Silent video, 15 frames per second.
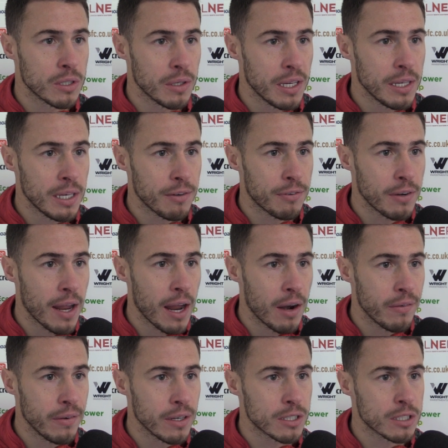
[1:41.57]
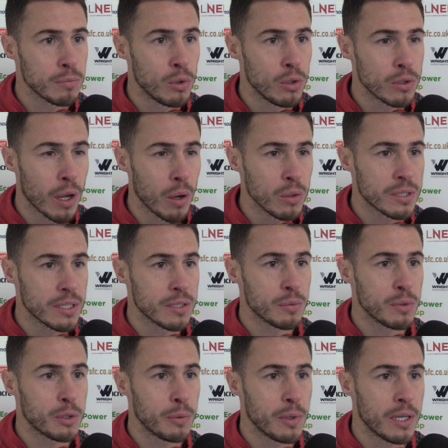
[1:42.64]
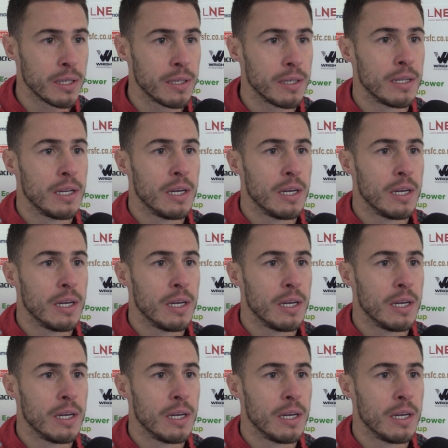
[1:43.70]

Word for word: so in different areas, small doses which we can